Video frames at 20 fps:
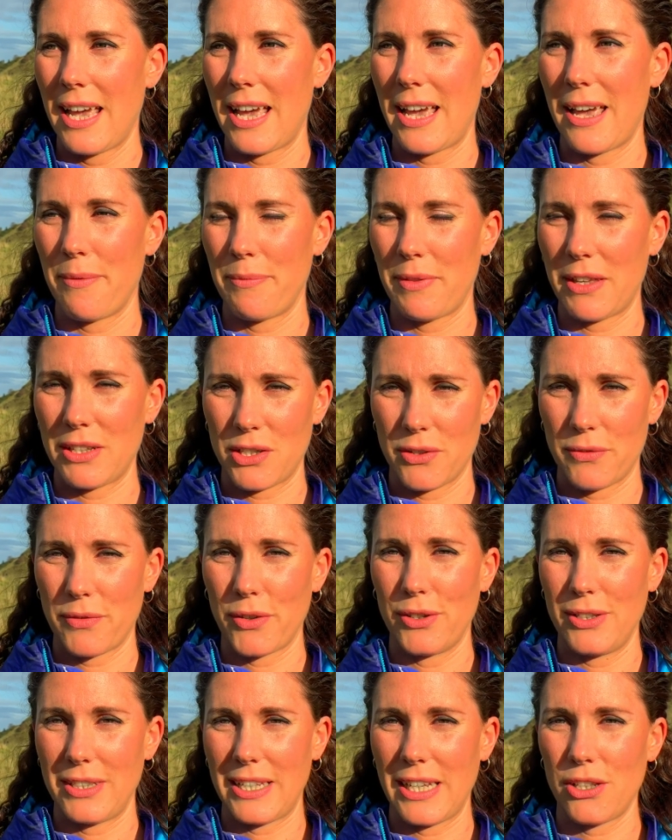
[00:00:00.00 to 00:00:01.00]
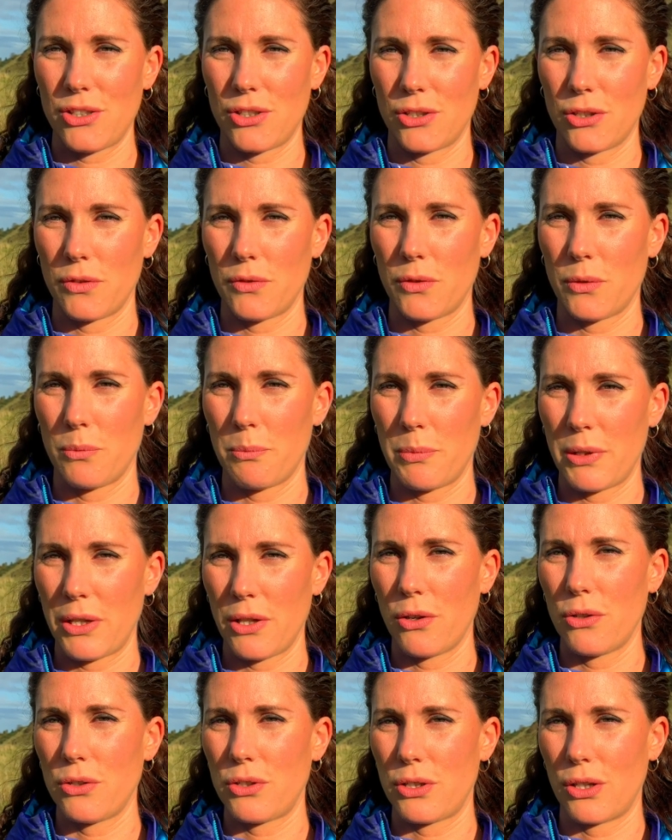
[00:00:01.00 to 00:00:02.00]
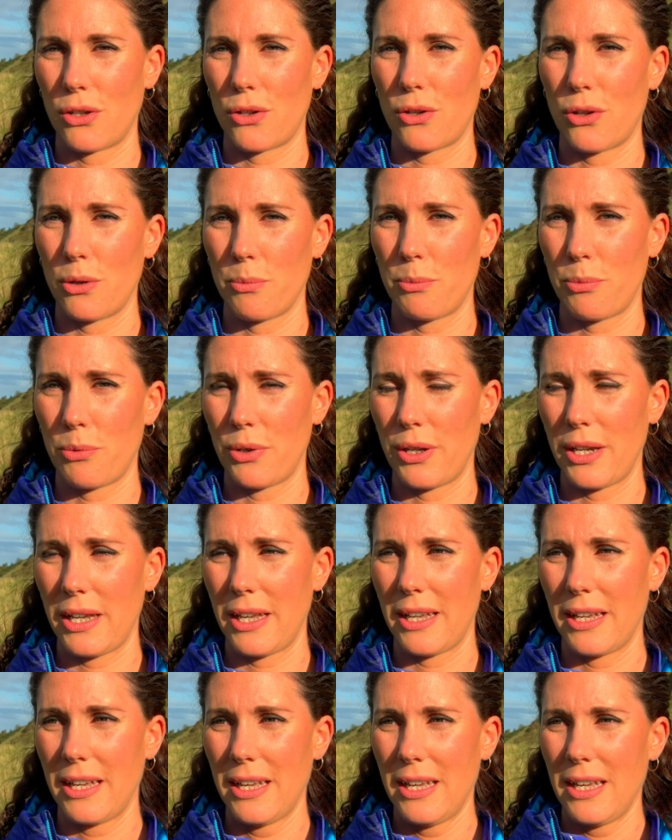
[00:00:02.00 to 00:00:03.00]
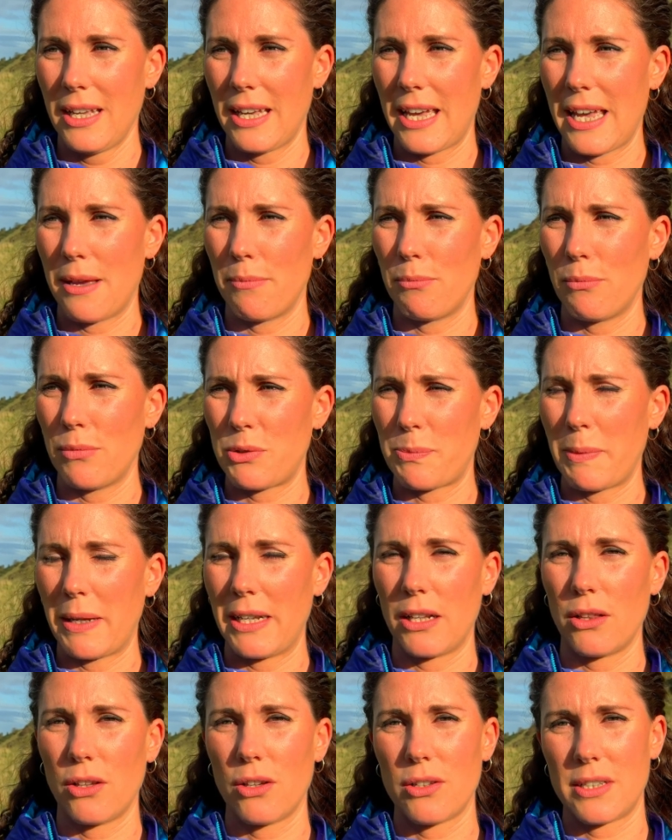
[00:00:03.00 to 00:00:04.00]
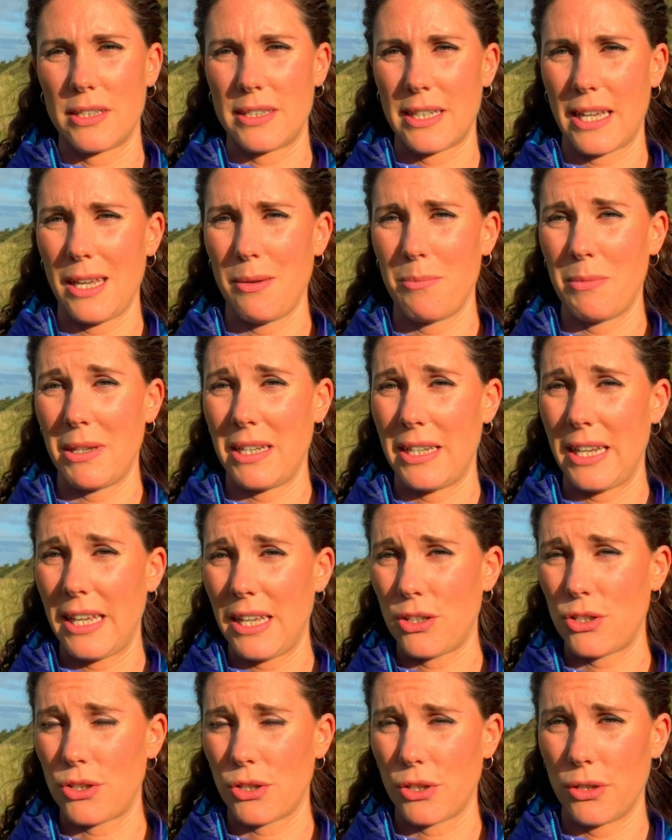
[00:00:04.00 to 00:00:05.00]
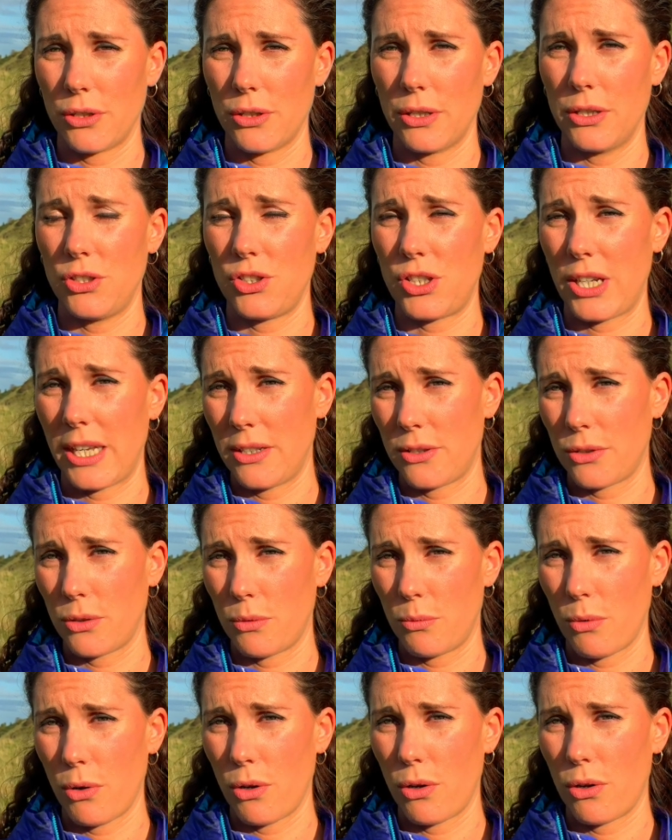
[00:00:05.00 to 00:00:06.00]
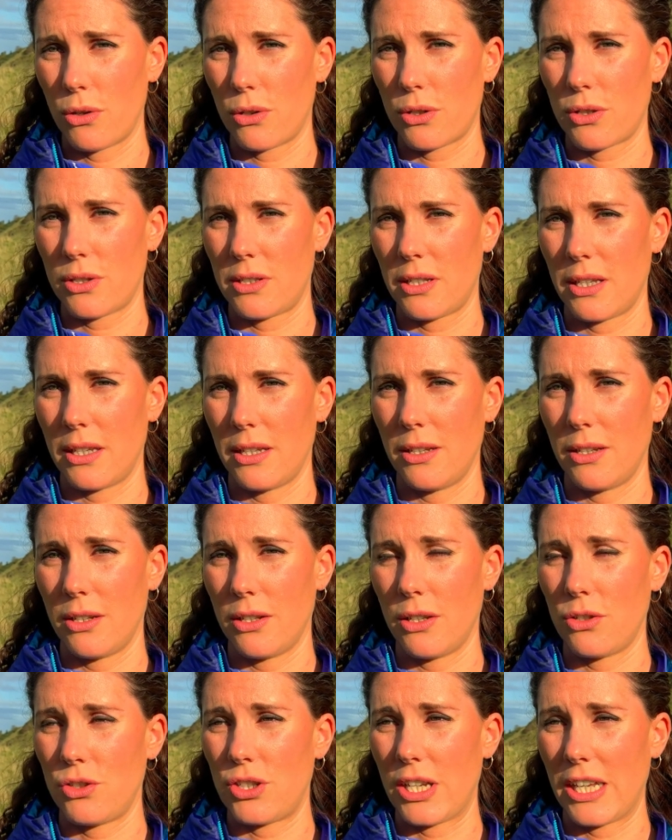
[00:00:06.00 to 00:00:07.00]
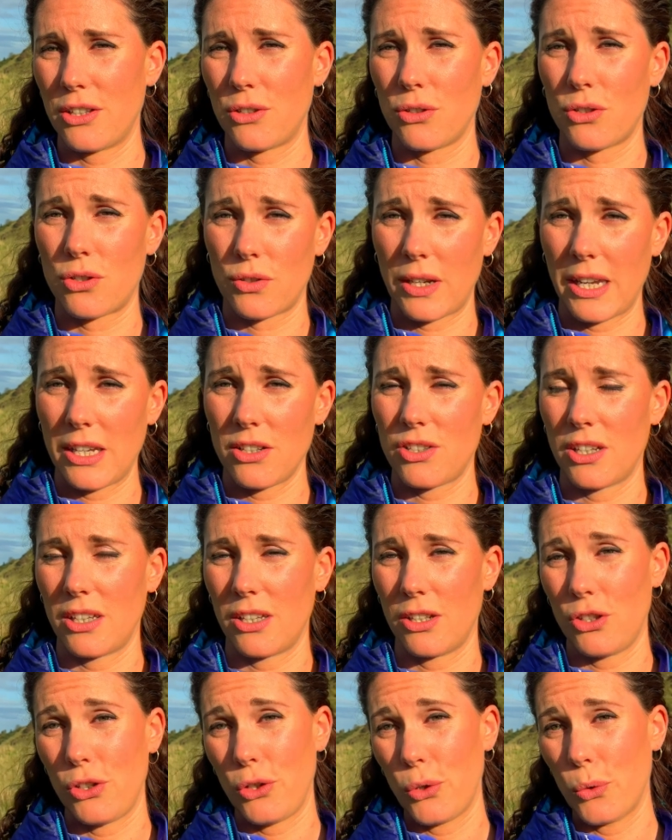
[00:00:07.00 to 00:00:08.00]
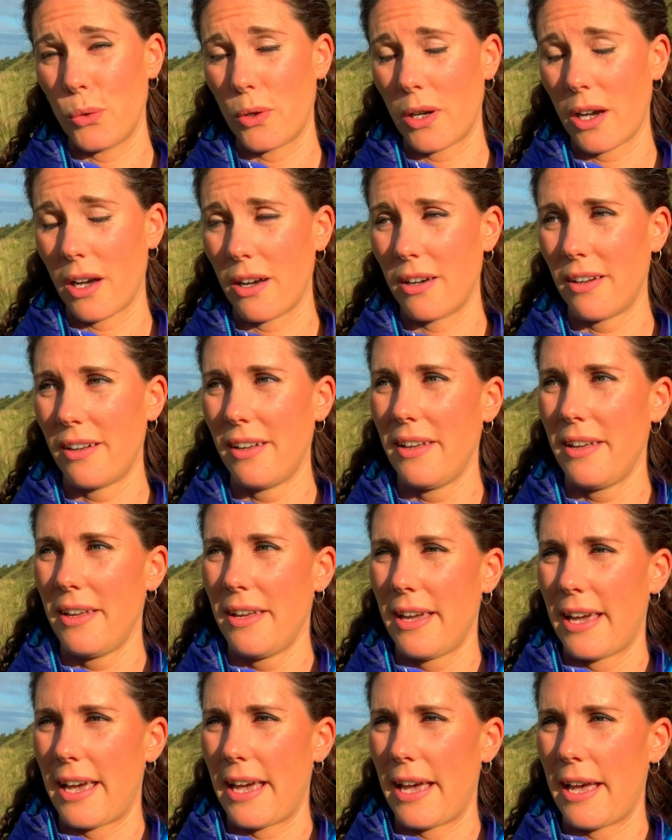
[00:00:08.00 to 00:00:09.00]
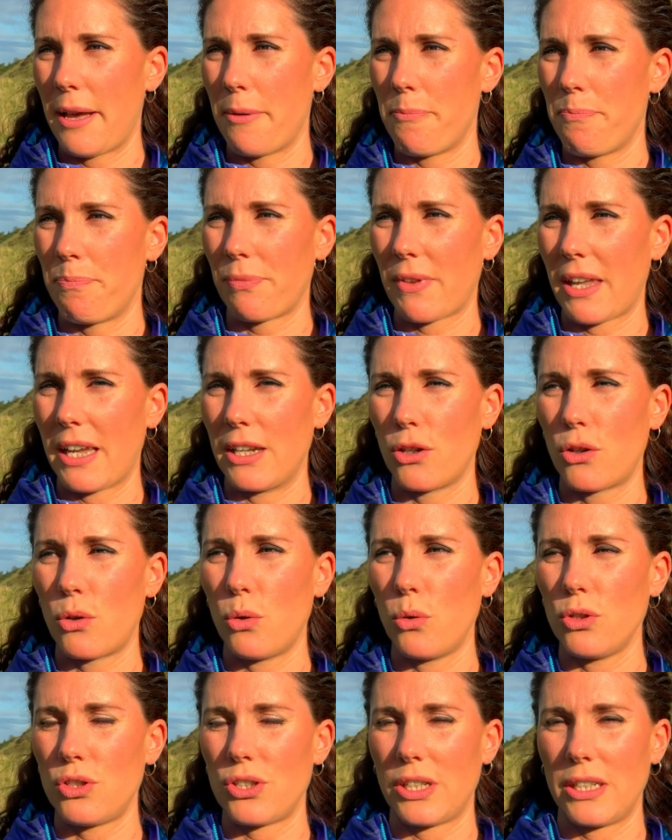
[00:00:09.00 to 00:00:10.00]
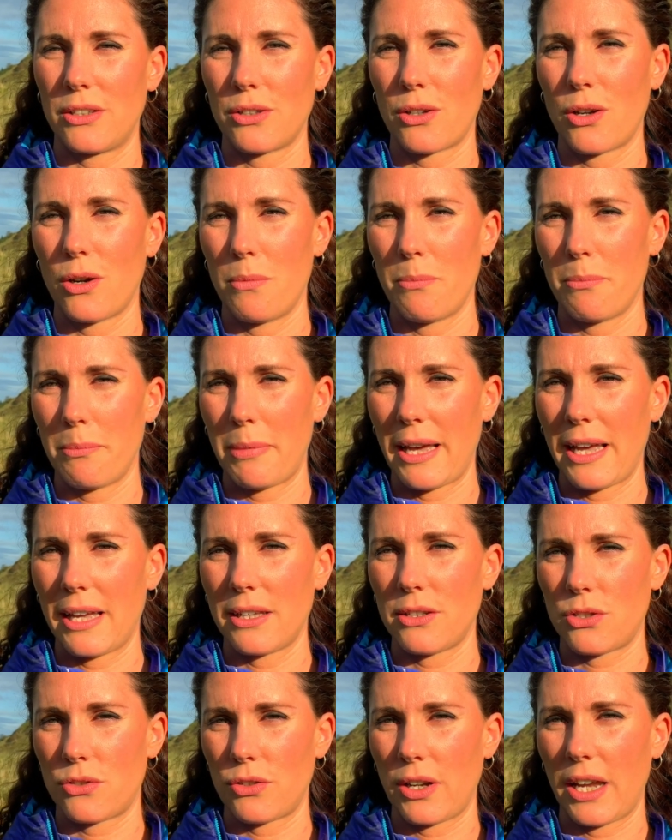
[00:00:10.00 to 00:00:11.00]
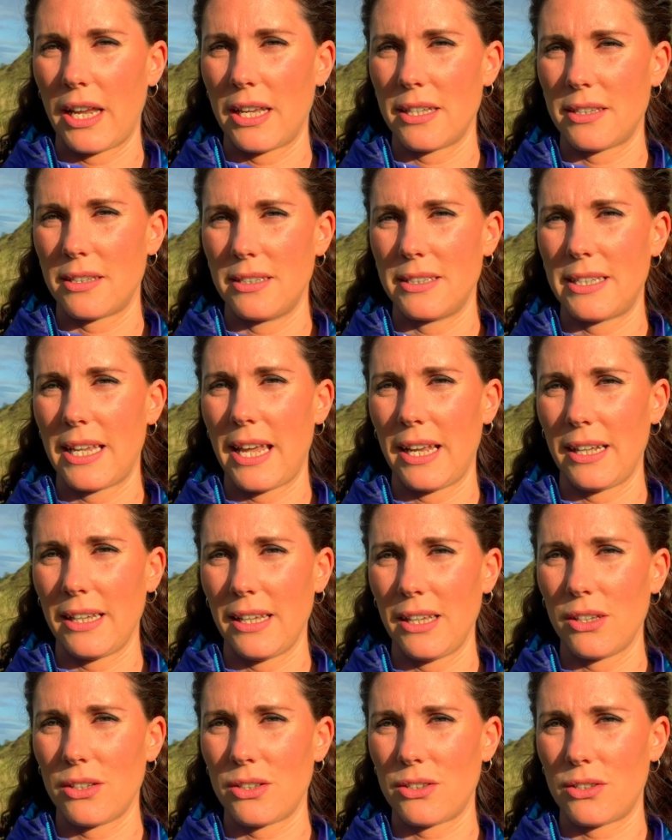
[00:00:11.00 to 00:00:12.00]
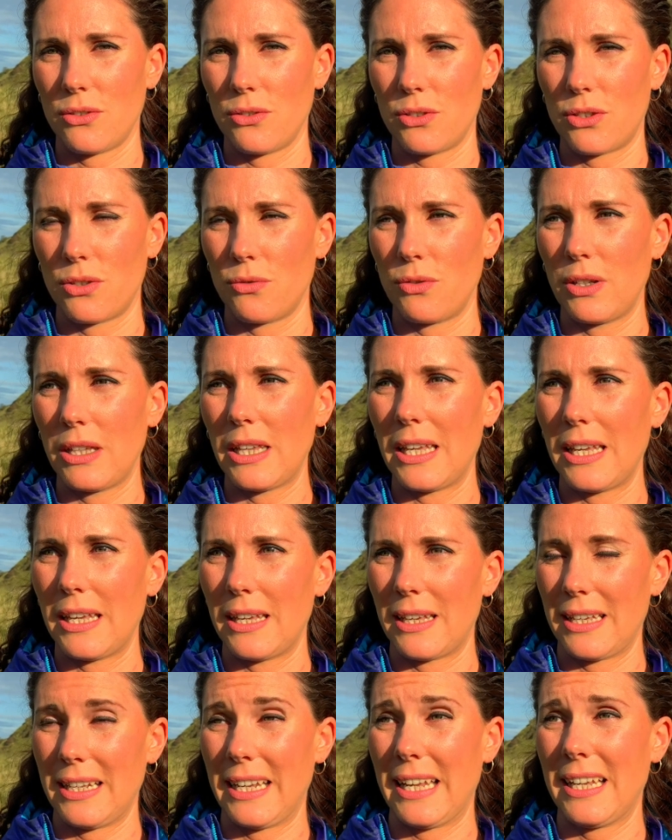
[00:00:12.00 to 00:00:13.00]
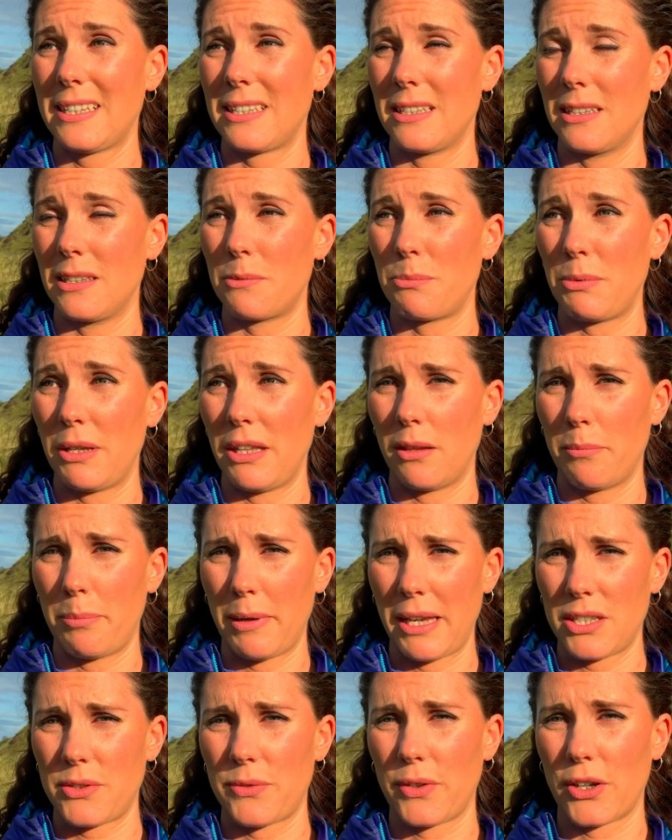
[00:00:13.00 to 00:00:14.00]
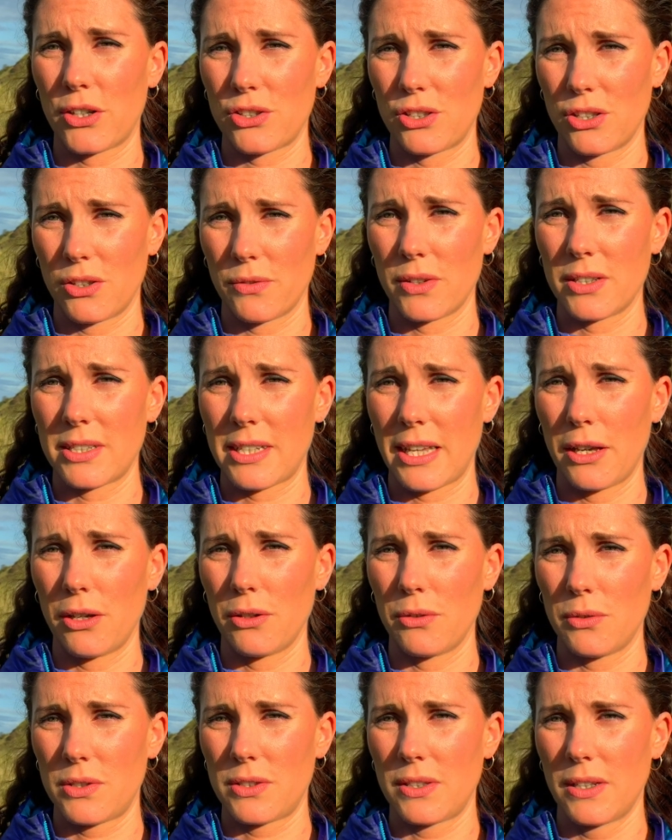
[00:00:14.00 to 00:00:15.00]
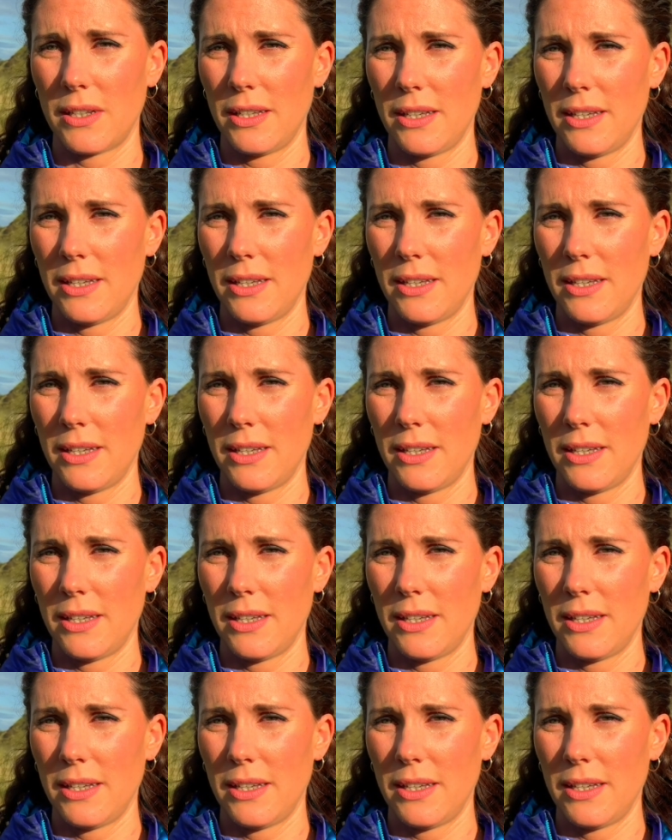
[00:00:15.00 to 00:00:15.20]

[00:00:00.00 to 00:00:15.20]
um, that's the foundation of them but they also incorporate um, spending lots of time in nature and gentle walks and gentle stretching and yoga um, and coaching to combat stress and techniques to, to really in essence be the best version of ourselves.